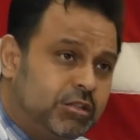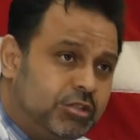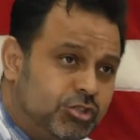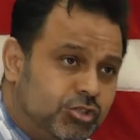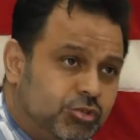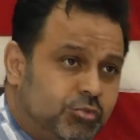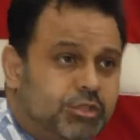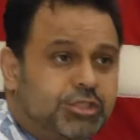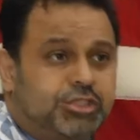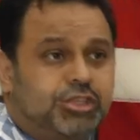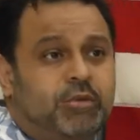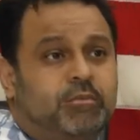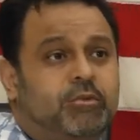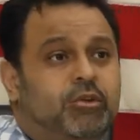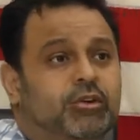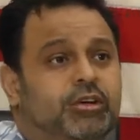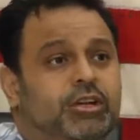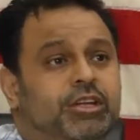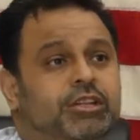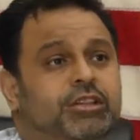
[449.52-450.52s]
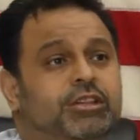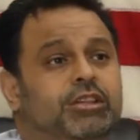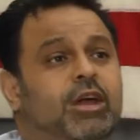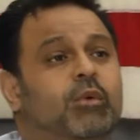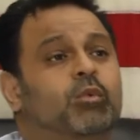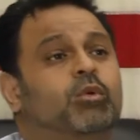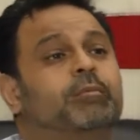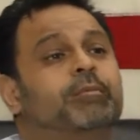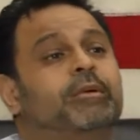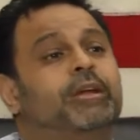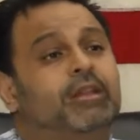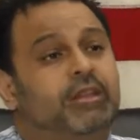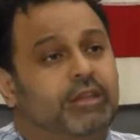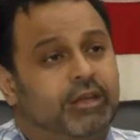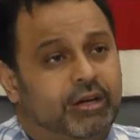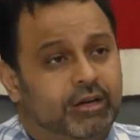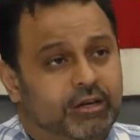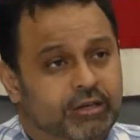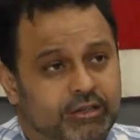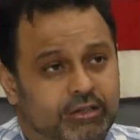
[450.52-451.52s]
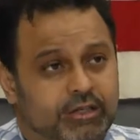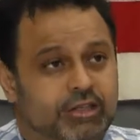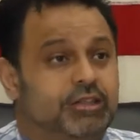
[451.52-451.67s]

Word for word: Jewish community, they will be there.